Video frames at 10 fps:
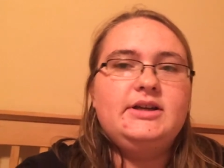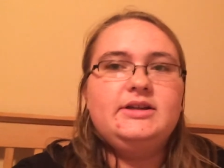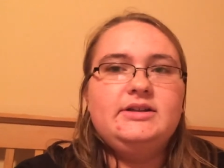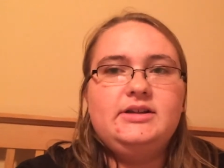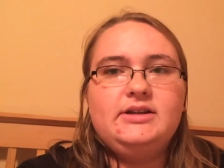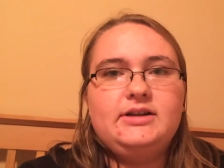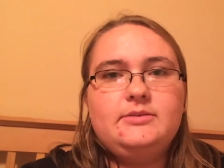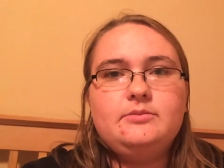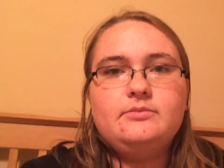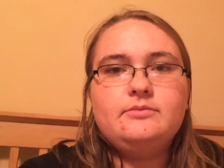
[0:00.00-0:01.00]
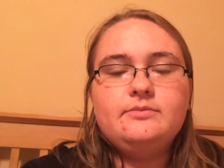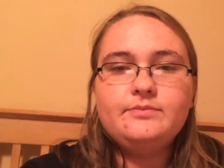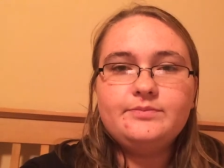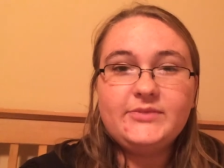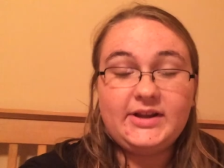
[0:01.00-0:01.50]
and he got
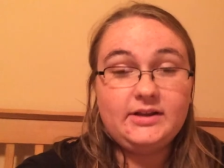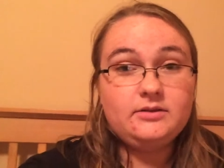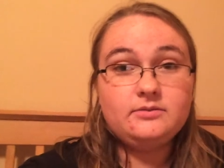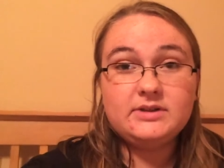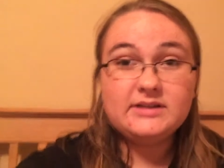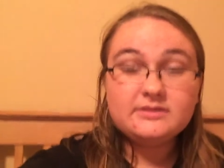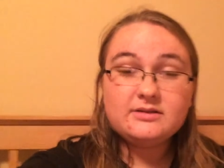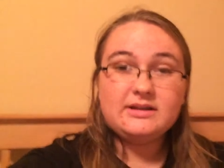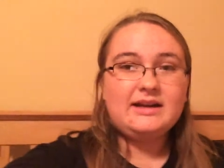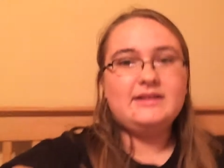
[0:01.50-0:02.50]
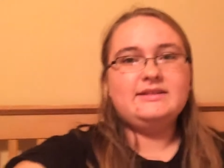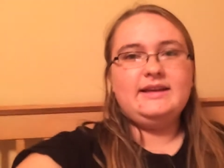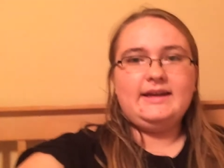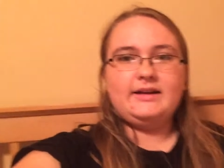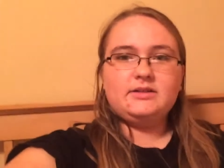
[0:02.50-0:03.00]
like not
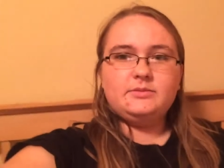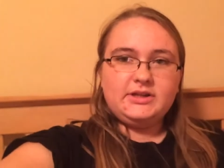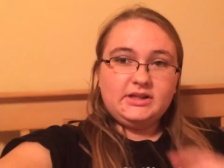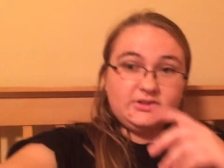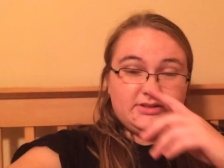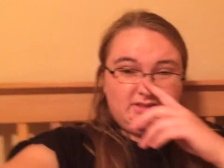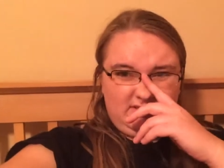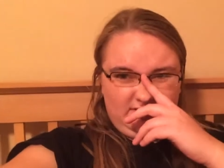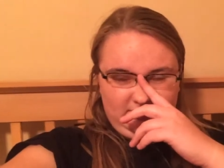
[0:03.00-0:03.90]
attacked but he just